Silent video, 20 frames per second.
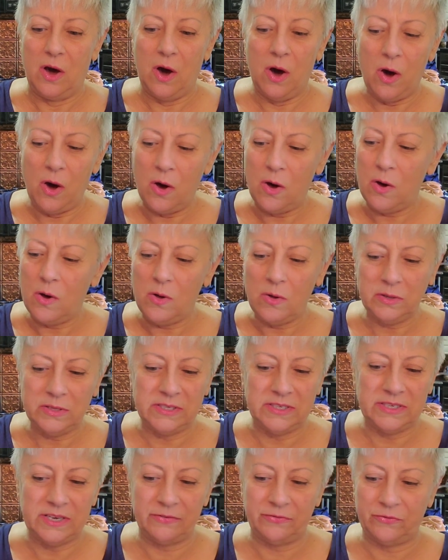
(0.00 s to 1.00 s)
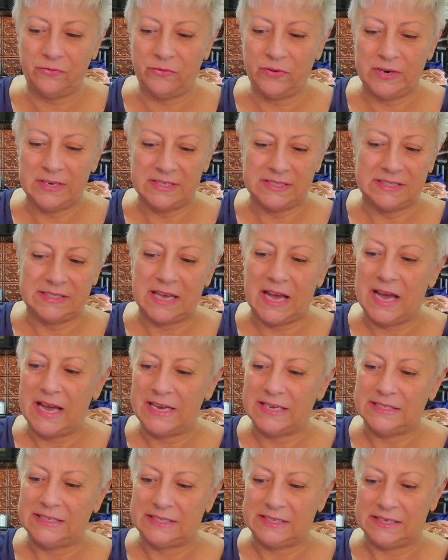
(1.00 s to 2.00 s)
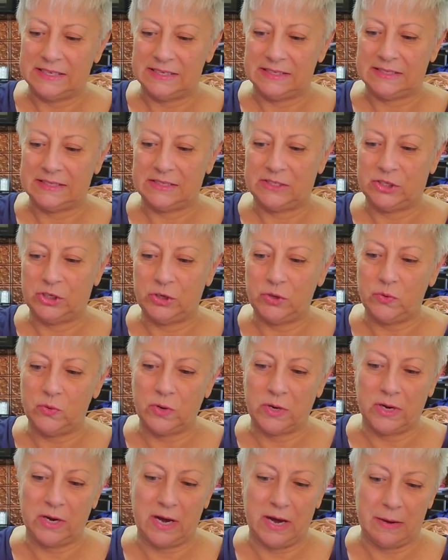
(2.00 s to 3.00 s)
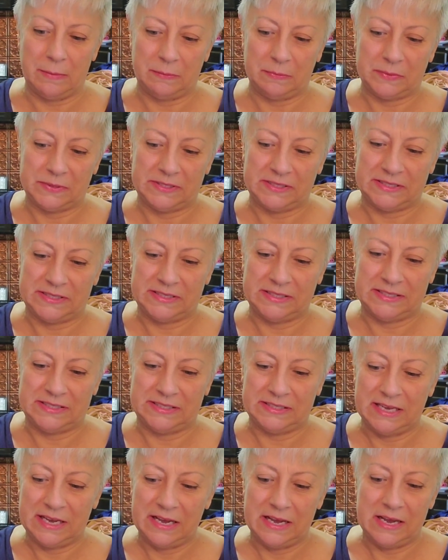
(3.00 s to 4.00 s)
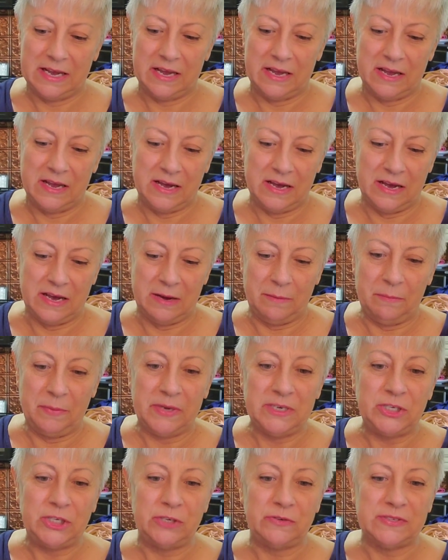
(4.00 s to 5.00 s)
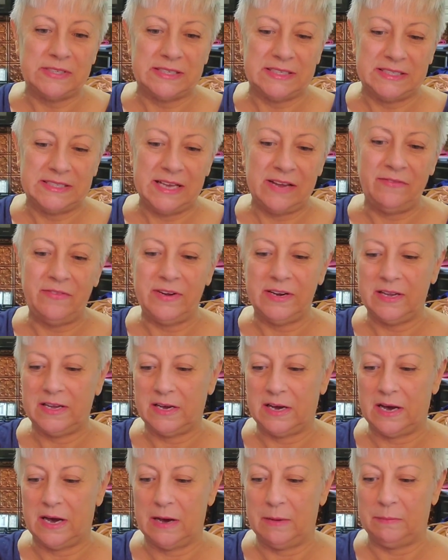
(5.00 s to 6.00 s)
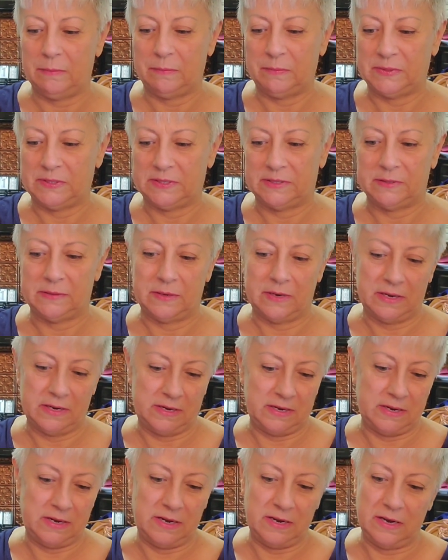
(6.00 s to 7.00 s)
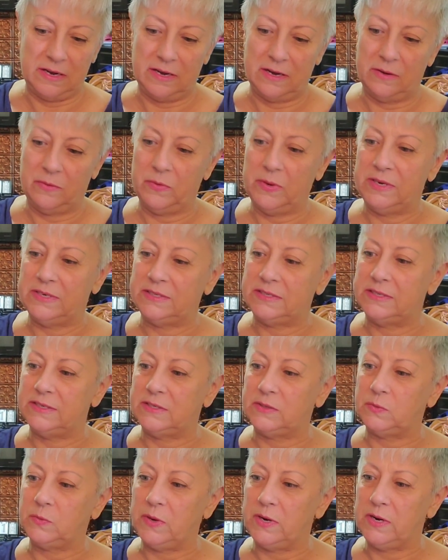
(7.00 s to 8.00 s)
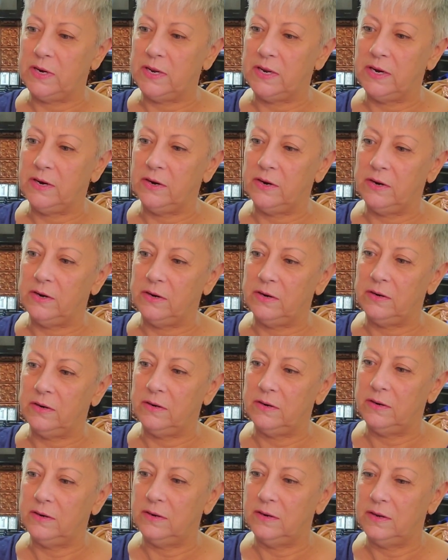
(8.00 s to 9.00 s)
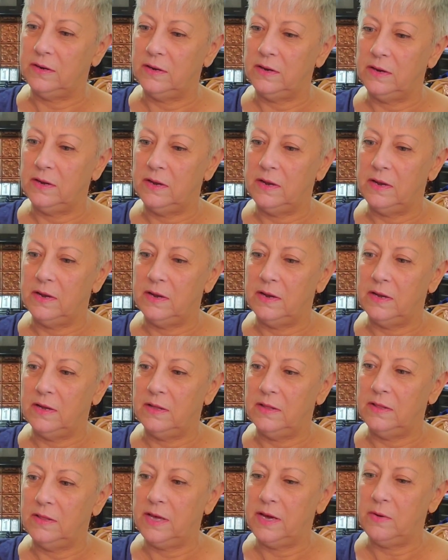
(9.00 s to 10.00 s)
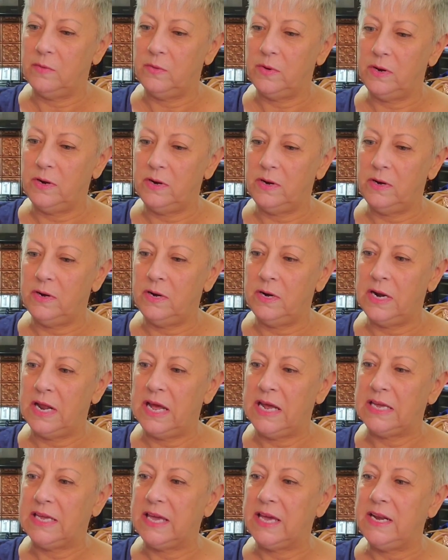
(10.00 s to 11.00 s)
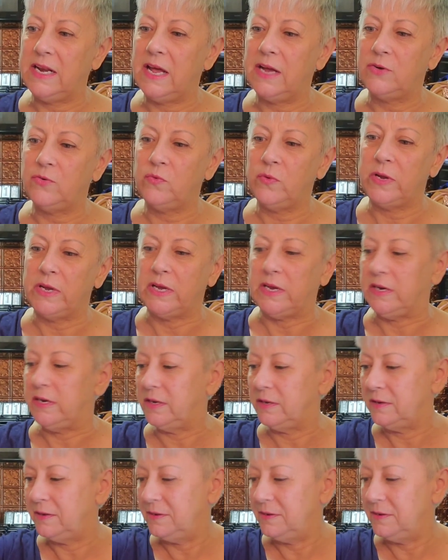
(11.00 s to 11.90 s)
all different sizes, two cups, a bunch of seven cups. Uh, what is this one here? That one I cannot read.